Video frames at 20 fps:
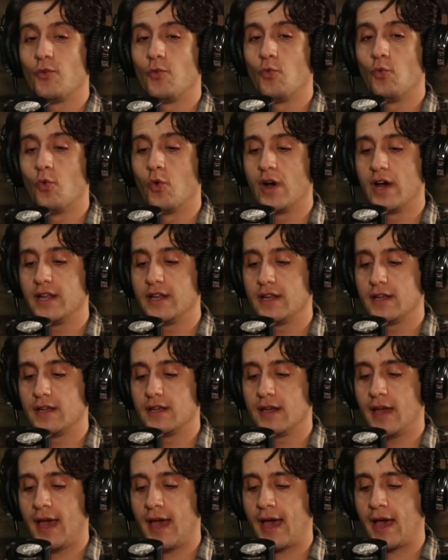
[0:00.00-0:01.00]
what...
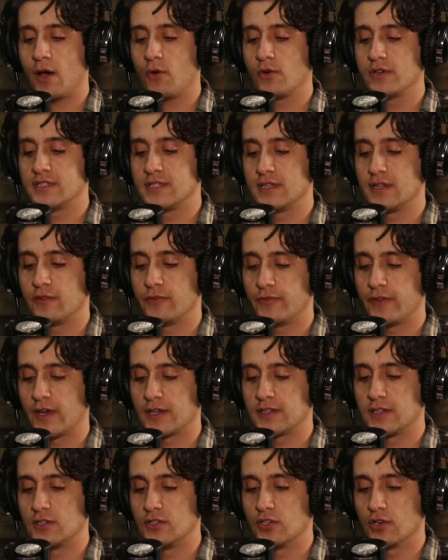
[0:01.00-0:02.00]
How has it
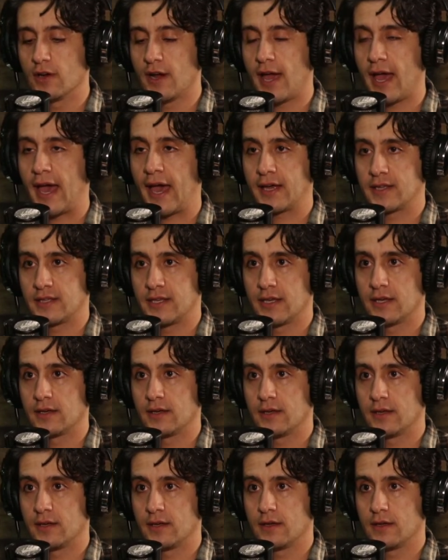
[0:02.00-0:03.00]
affected your acting,
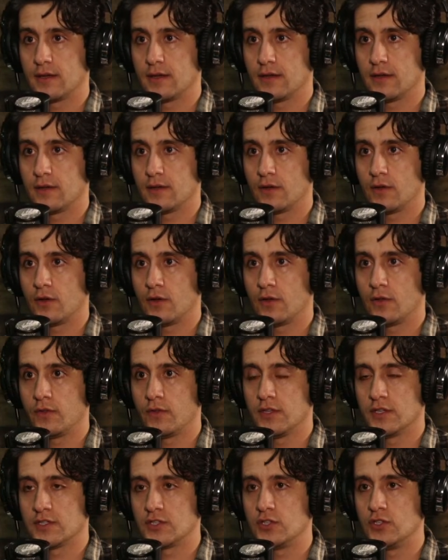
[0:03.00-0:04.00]

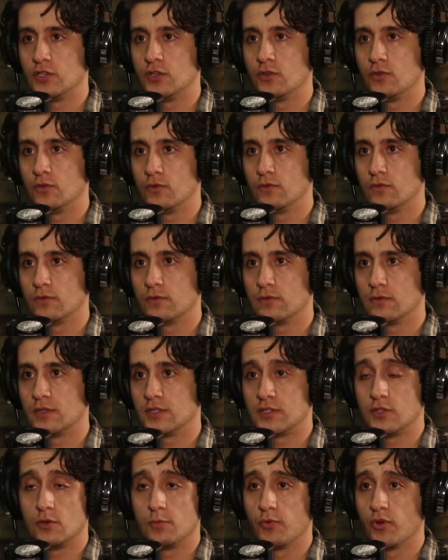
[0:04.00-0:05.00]
this new
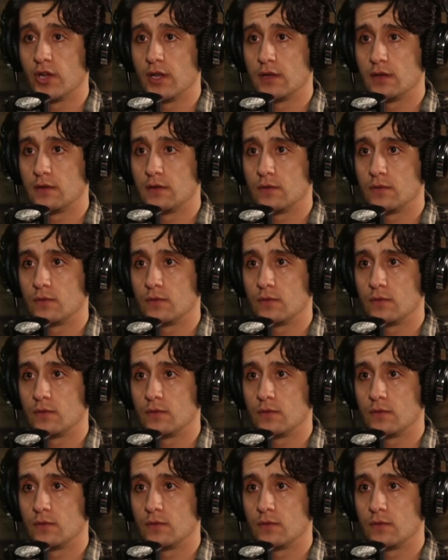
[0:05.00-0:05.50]
Brit,